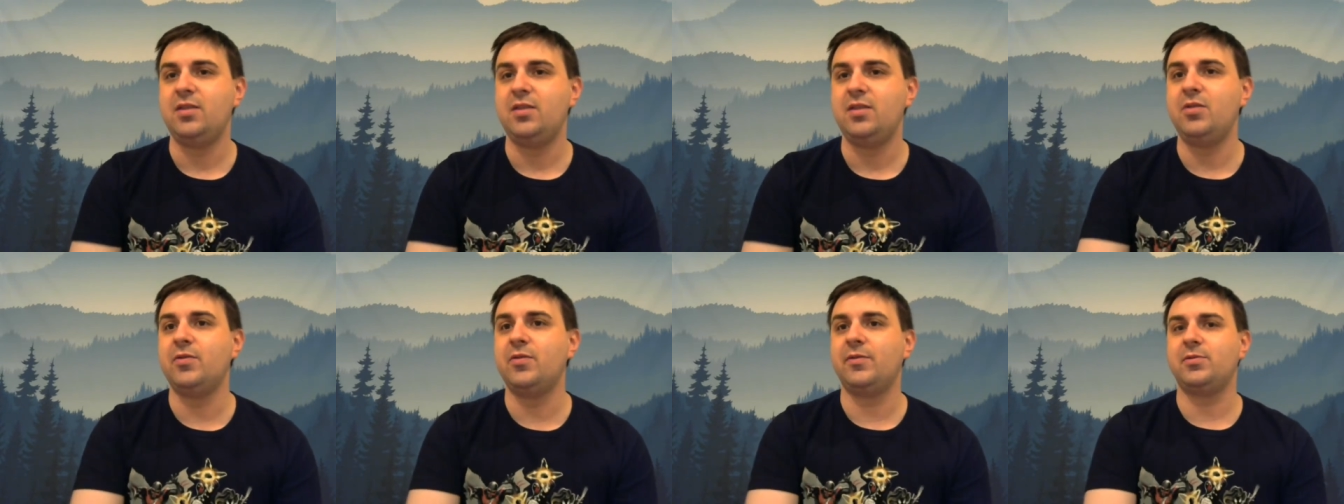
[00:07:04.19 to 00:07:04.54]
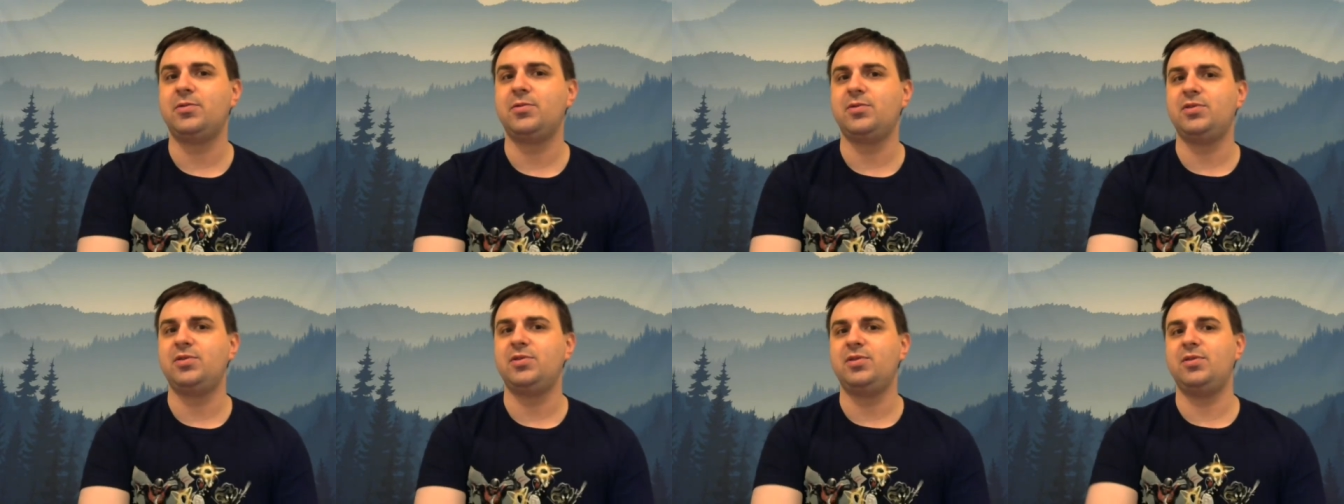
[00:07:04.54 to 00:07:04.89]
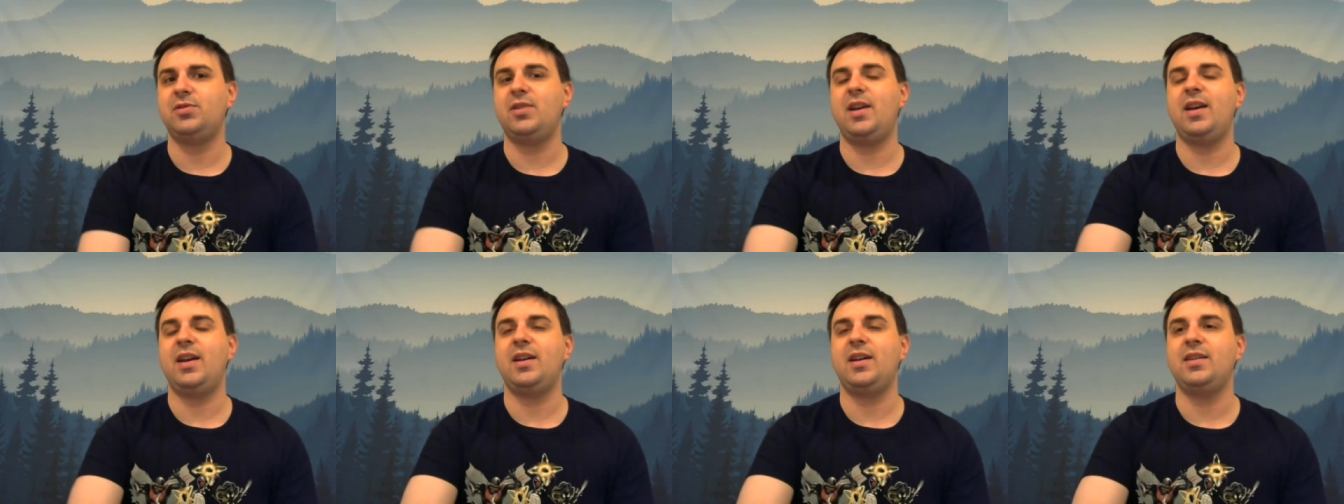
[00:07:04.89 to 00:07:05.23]
Universal
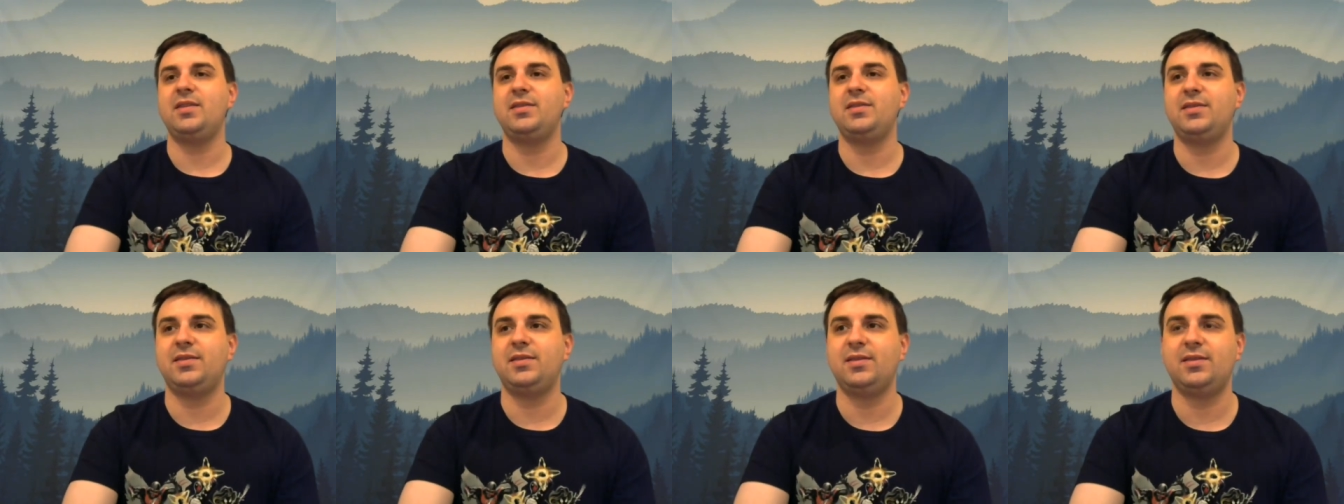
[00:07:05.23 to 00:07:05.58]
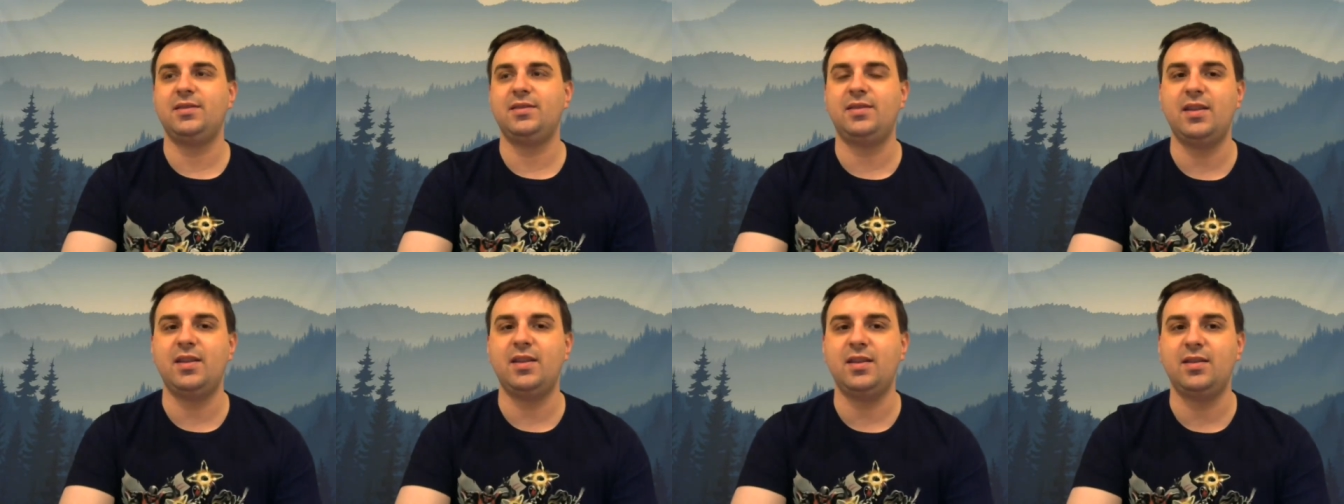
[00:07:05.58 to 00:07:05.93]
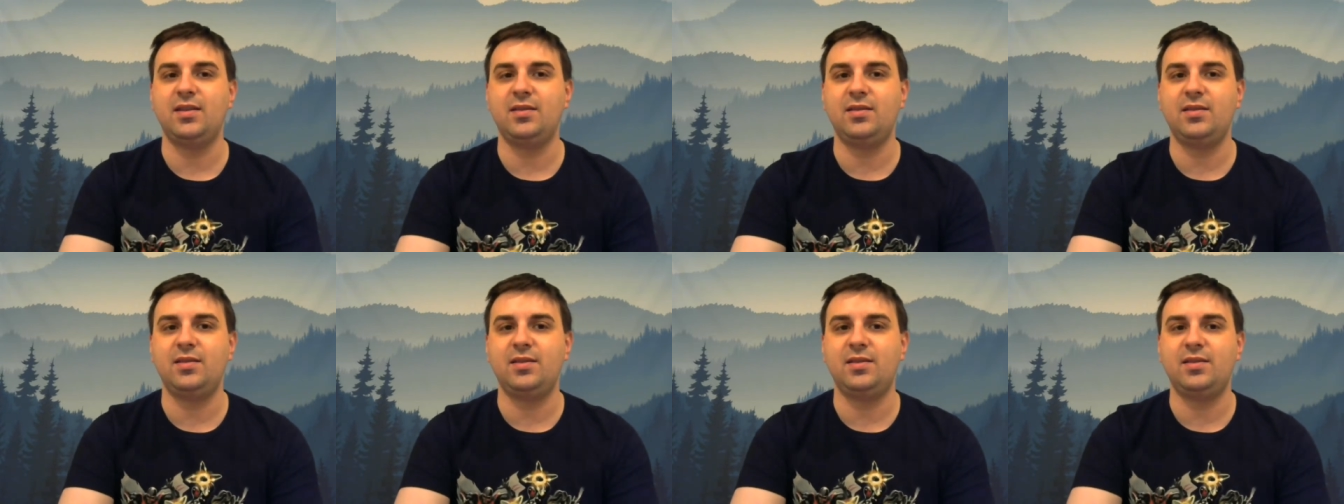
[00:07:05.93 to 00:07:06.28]
still has
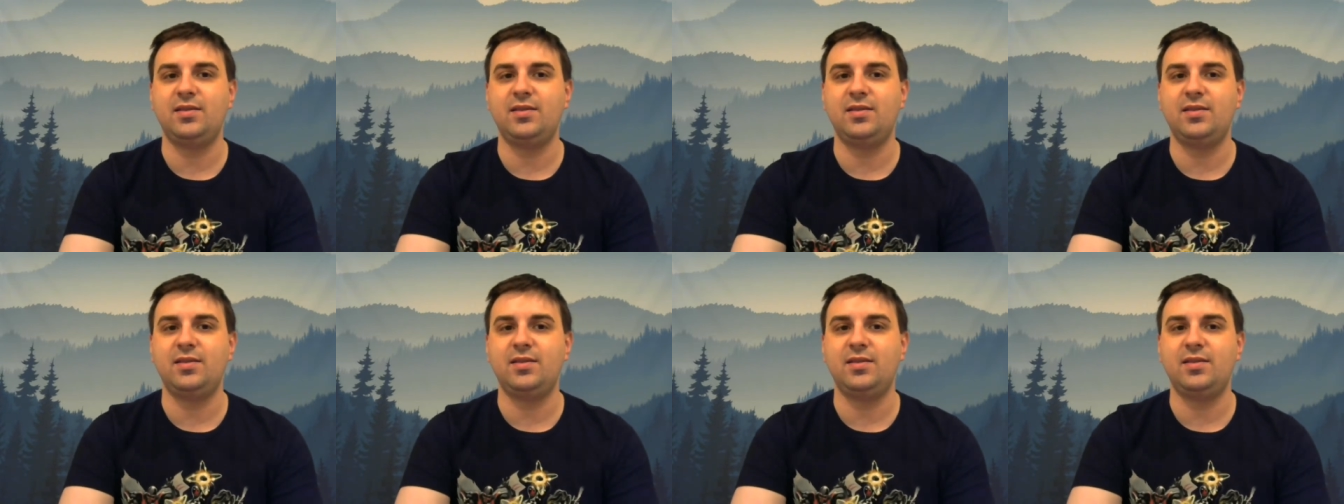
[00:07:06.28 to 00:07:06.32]
the